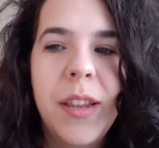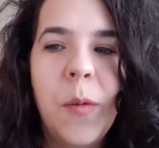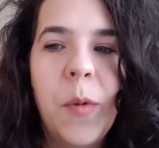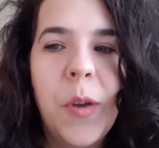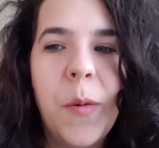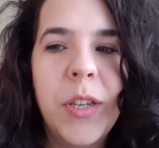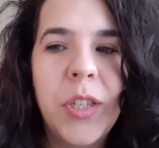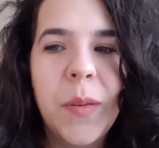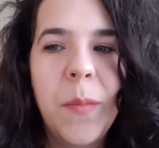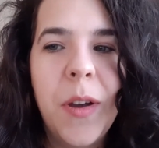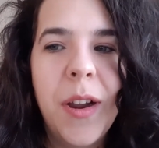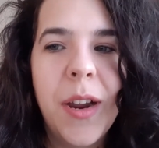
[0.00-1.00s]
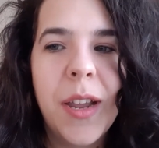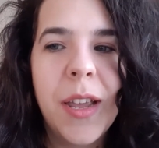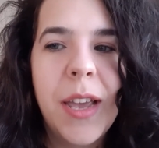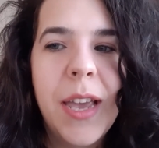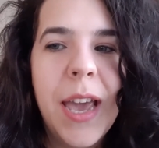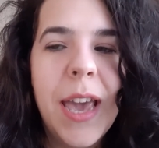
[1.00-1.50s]
with a question mark
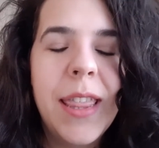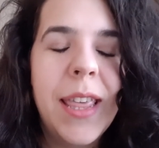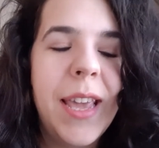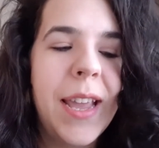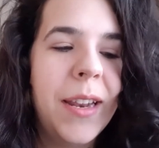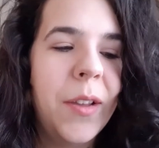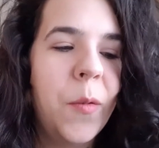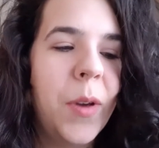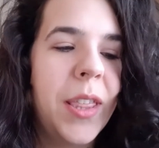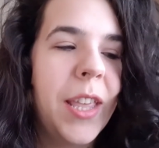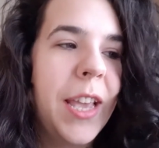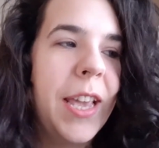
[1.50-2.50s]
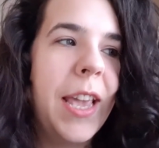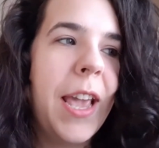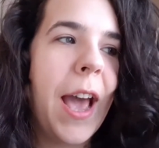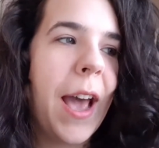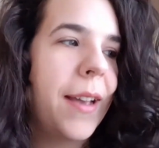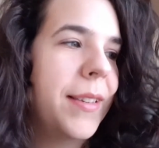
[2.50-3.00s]
and they end it with, he
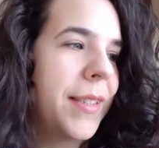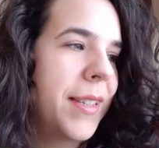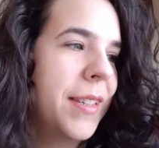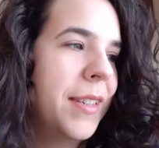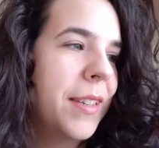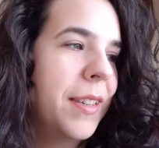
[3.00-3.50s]
asked.